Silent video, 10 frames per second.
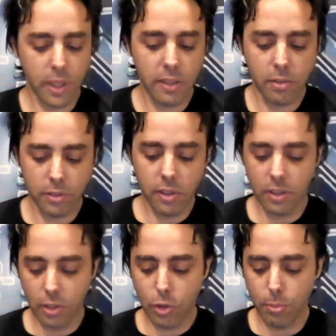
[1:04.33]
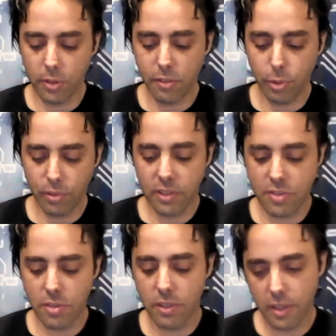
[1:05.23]
there, in automotive, when you
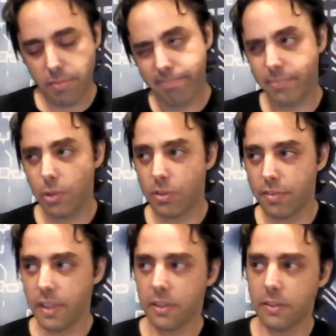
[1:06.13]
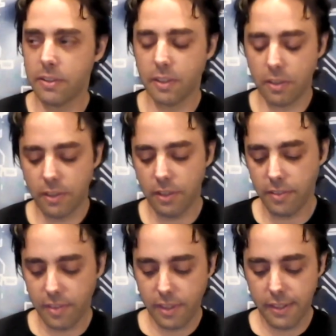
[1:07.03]
understood that the vehicles are
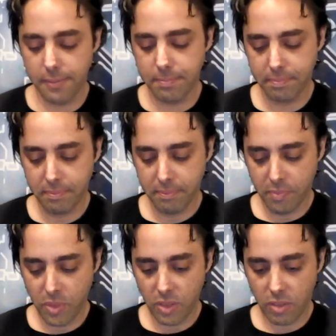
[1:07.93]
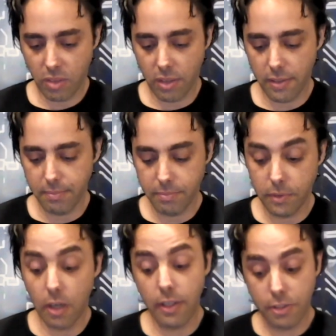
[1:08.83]
not
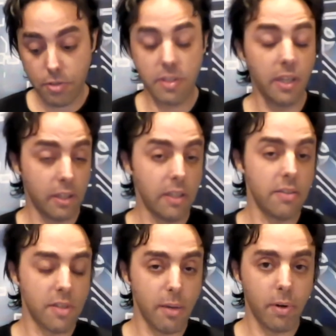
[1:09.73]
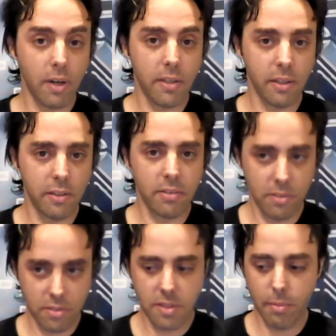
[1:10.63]
they are interesting in
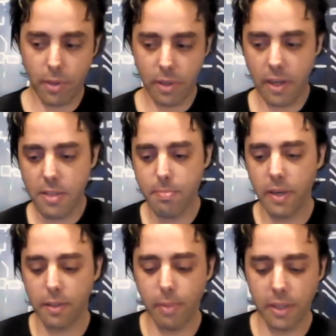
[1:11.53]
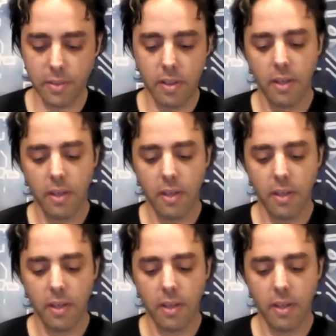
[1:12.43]
cyber aspect, but